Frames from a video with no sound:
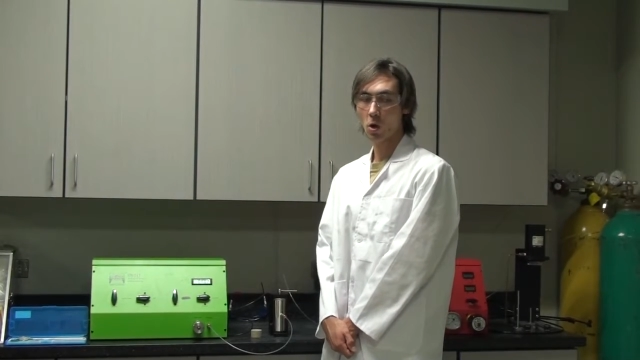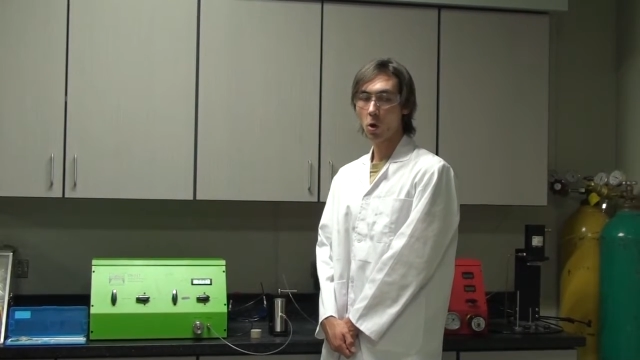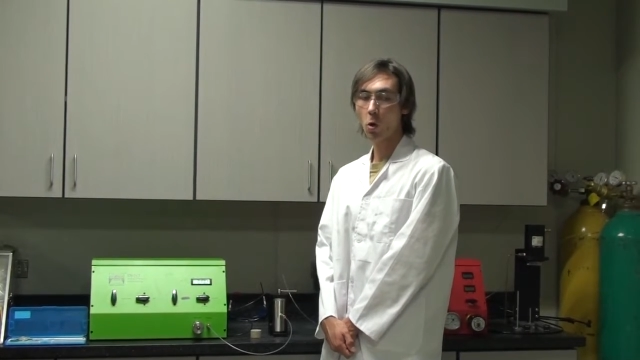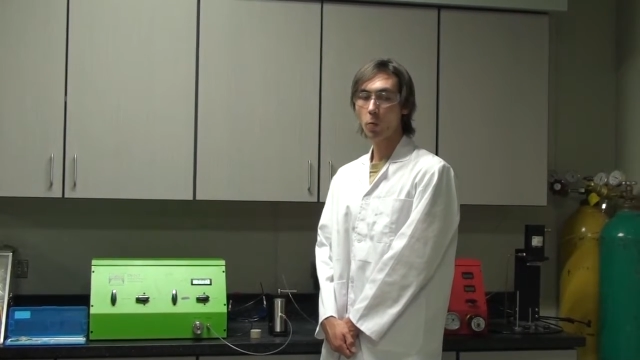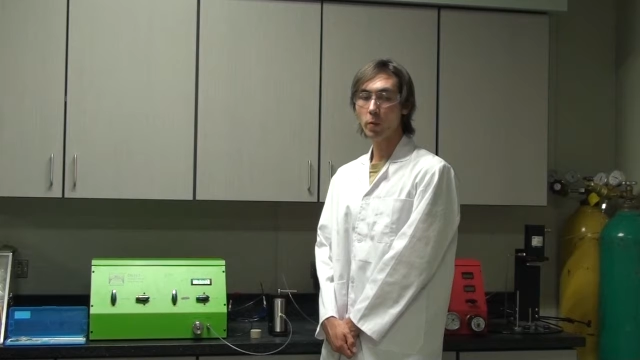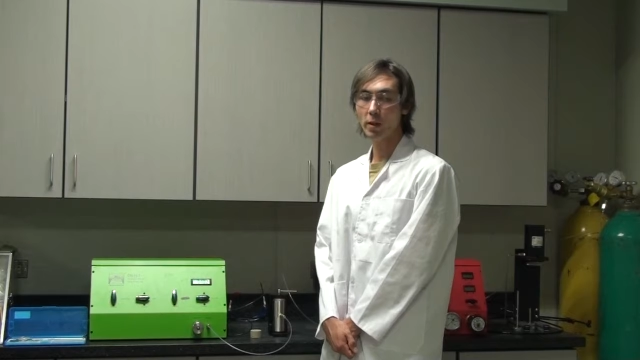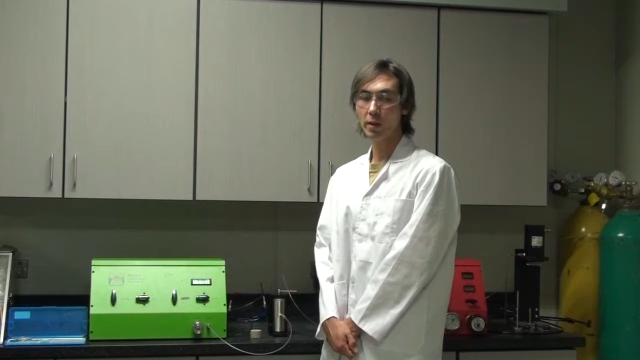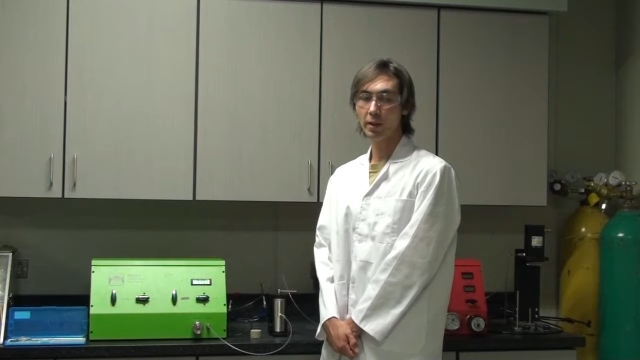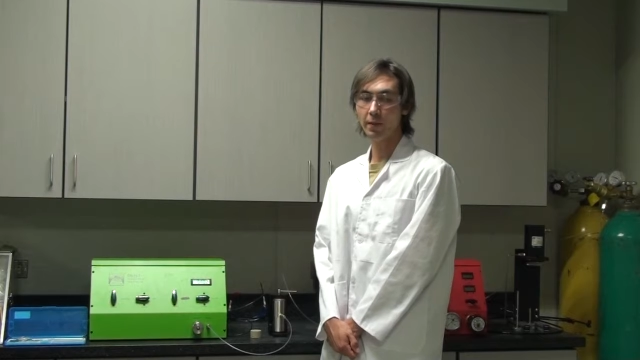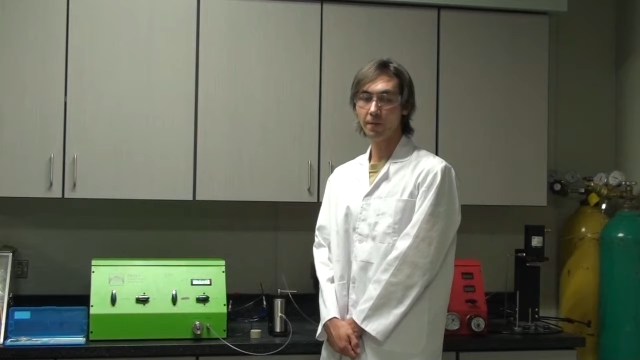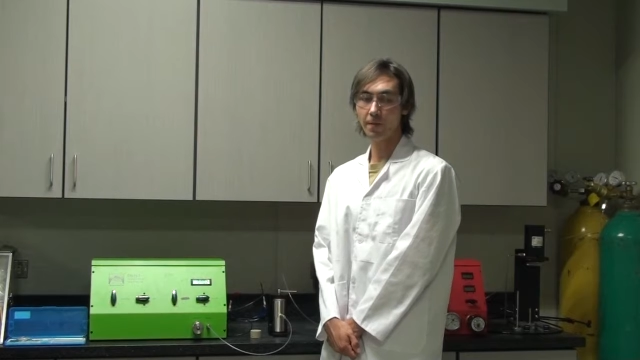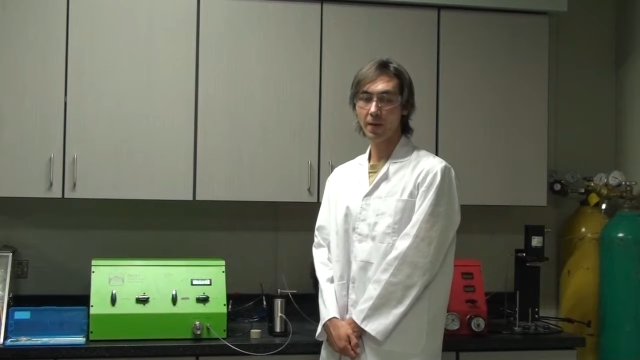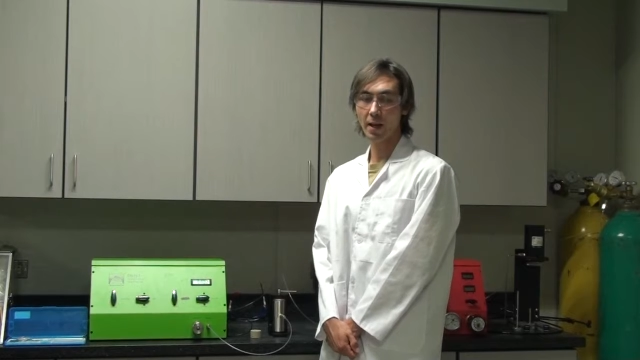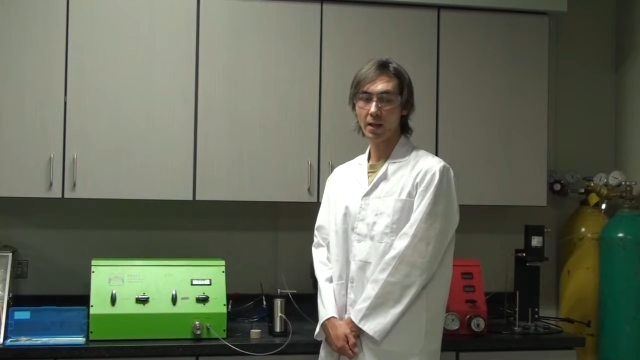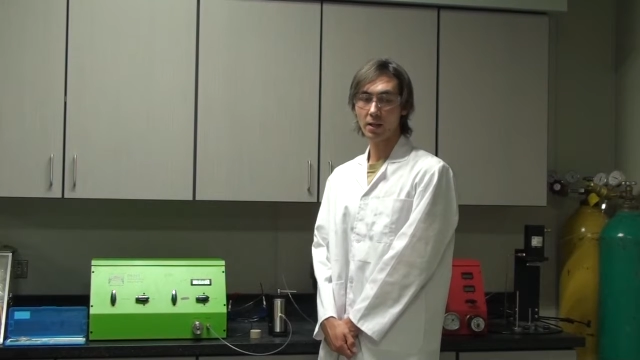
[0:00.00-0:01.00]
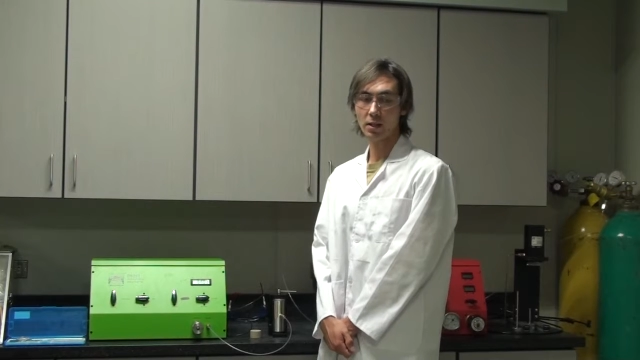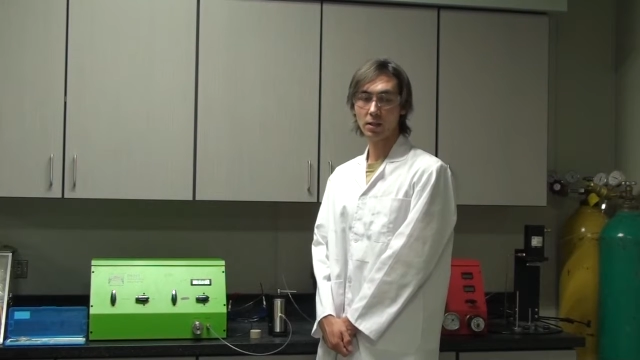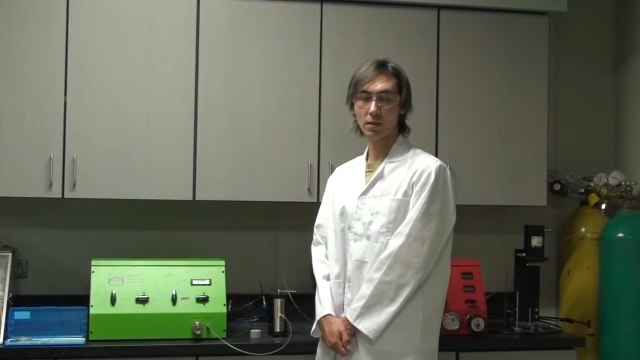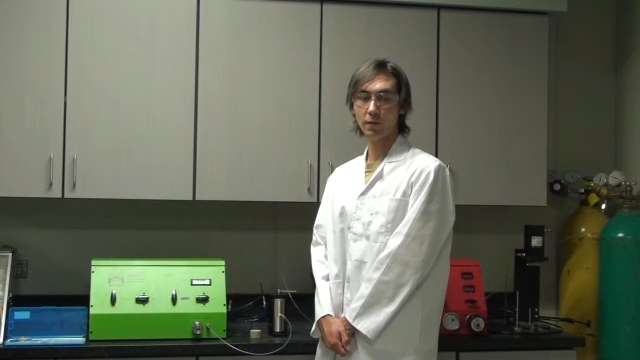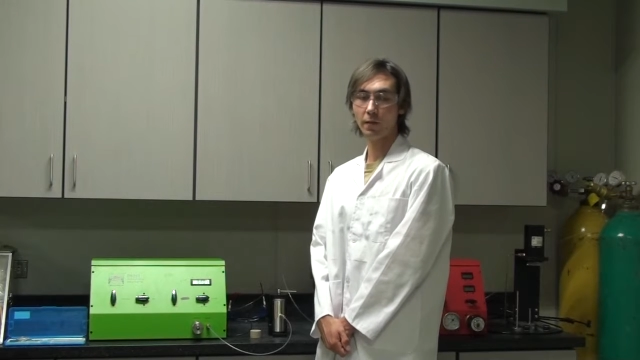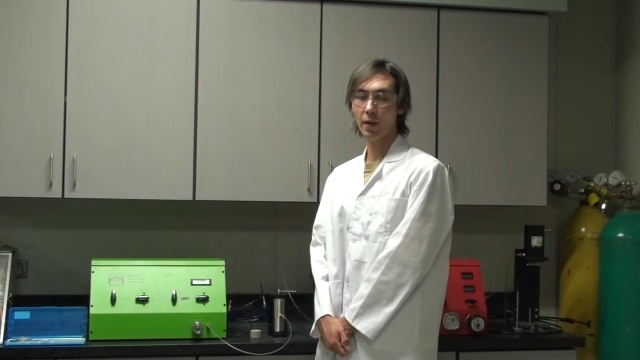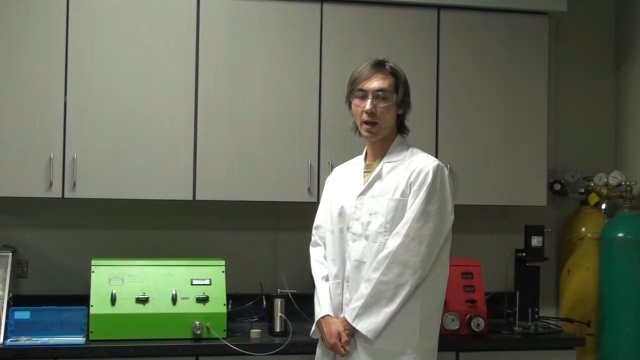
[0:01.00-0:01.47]
Open the vent
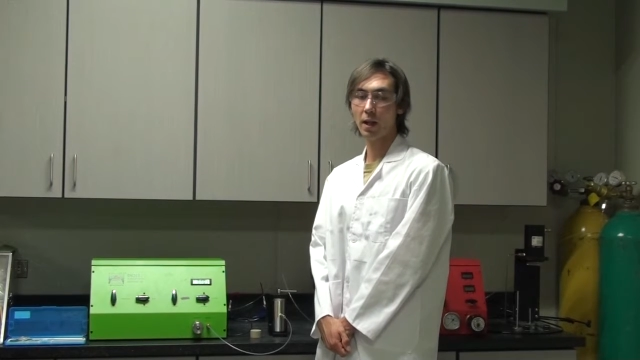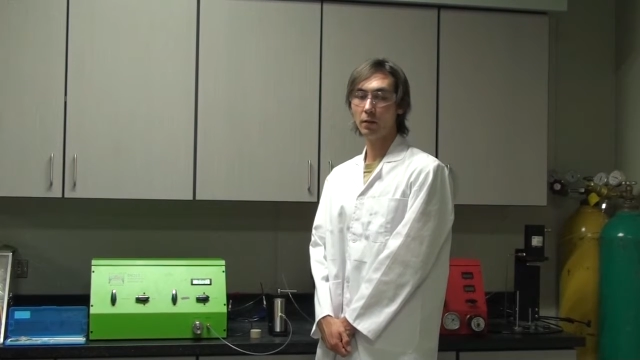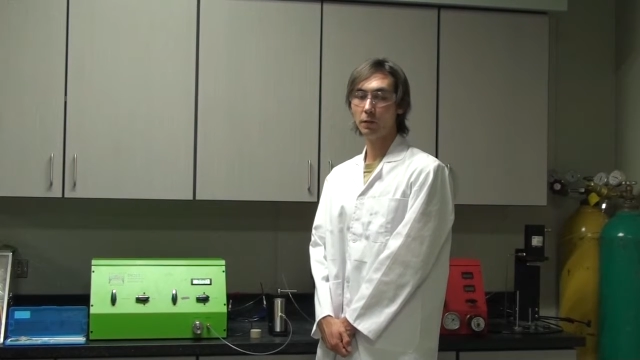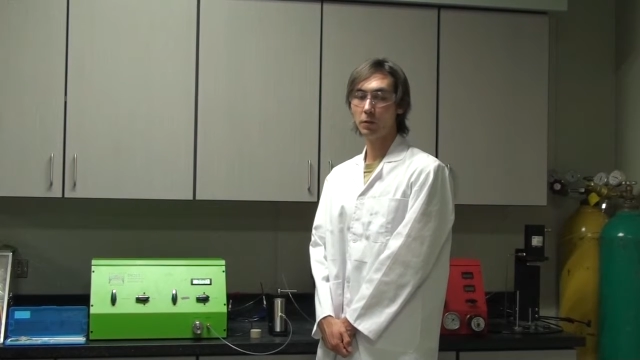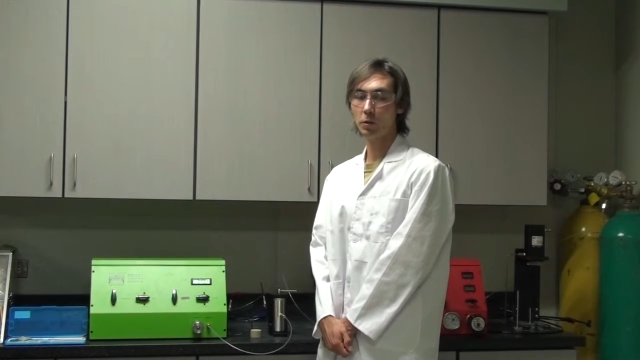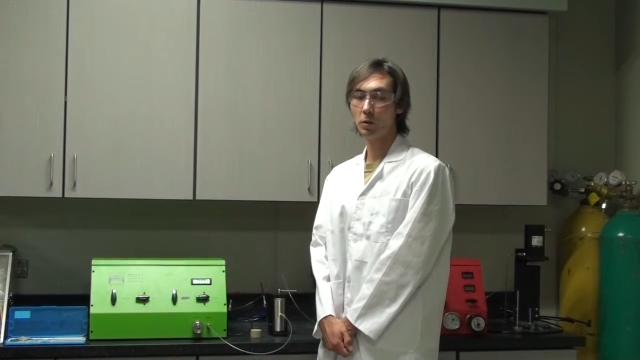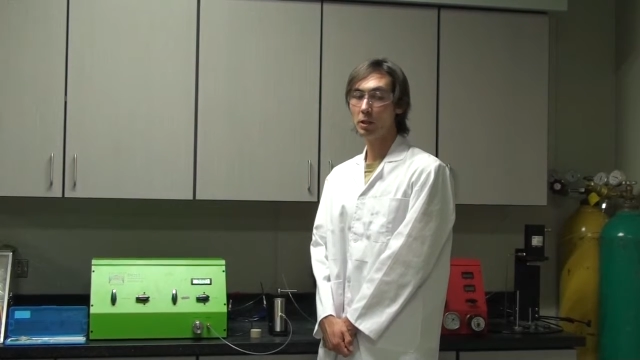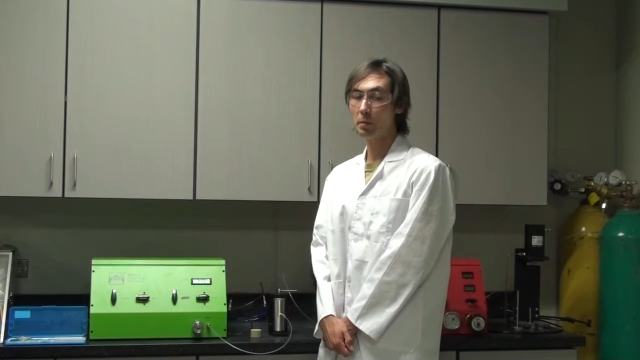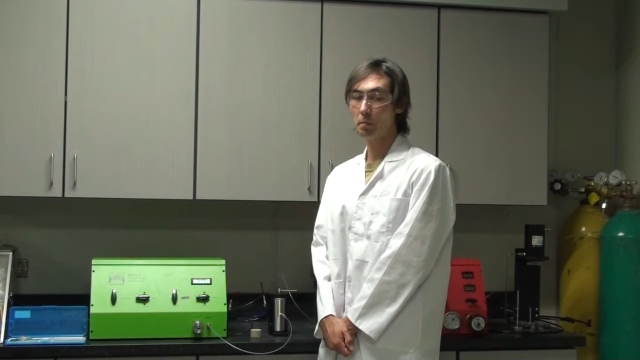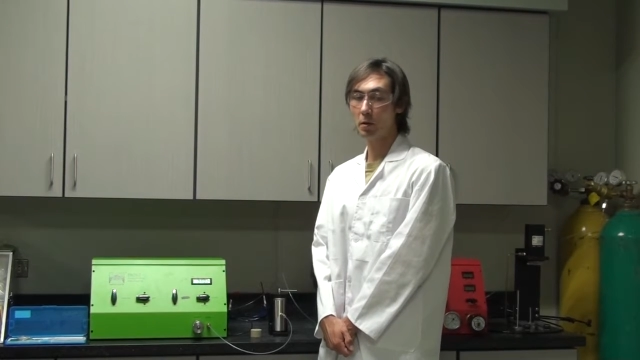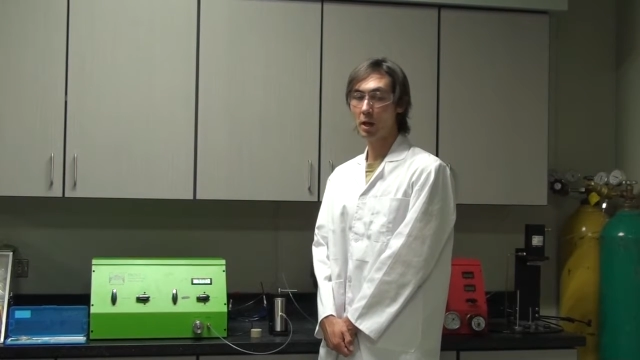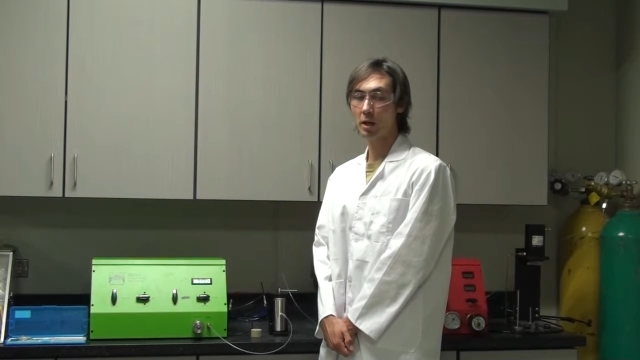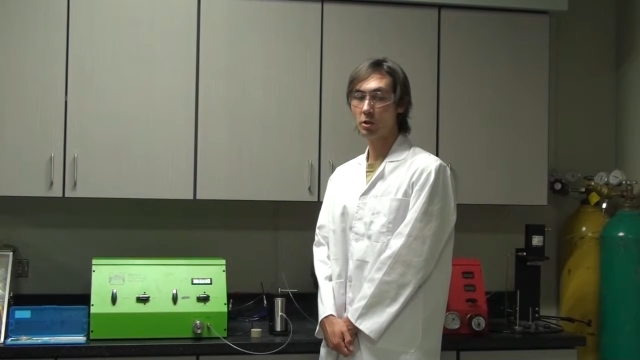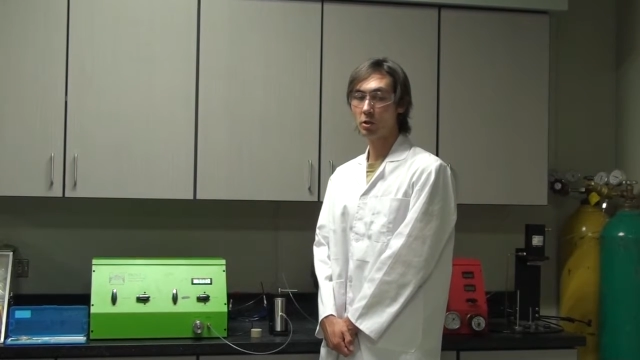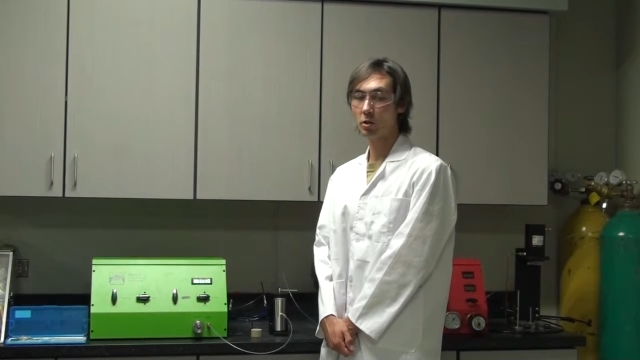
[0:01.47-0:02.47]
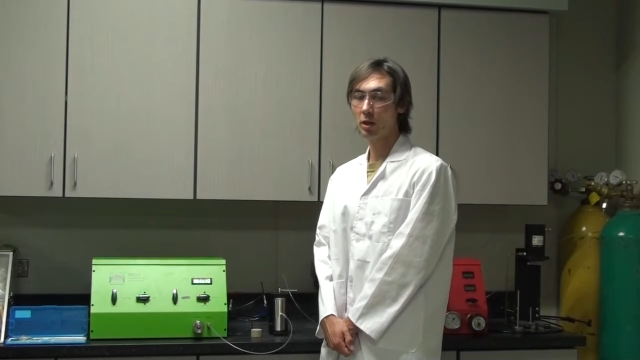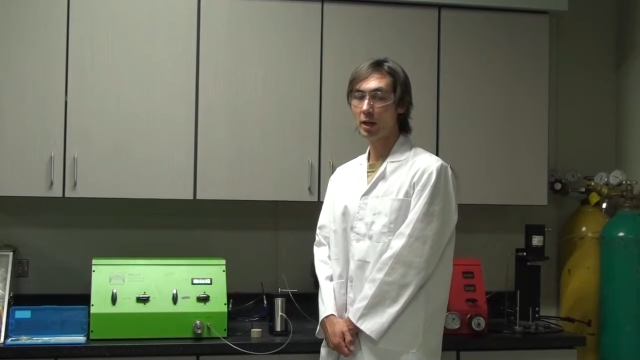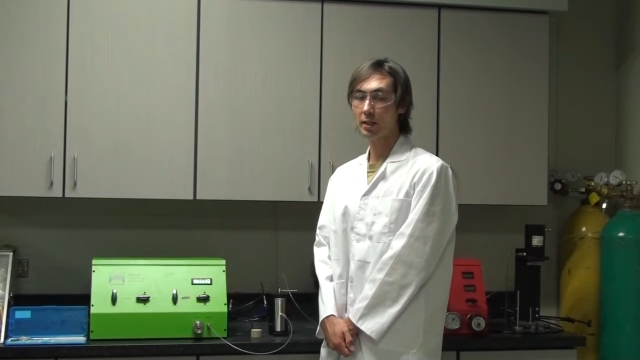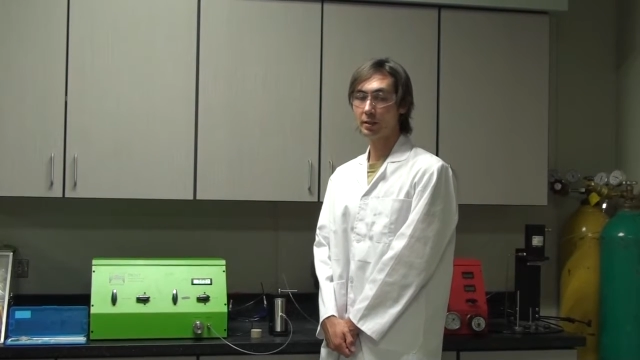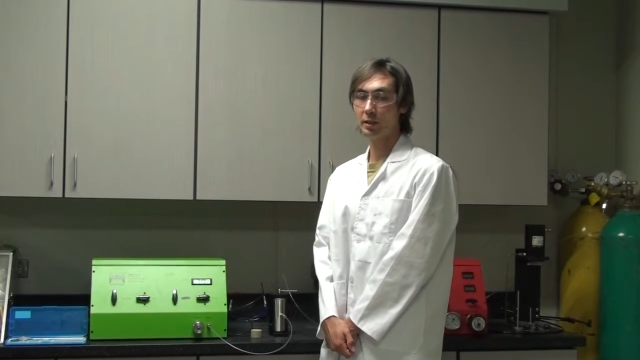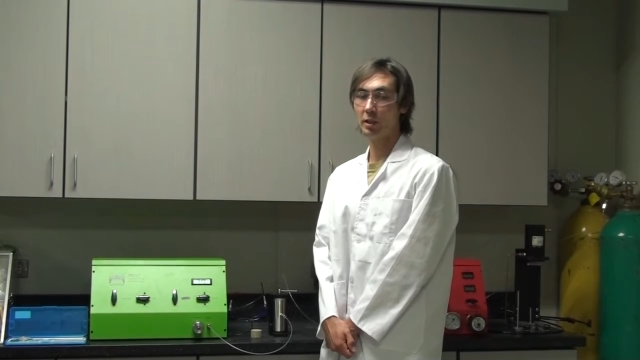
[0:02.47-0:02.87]
valve to depressurize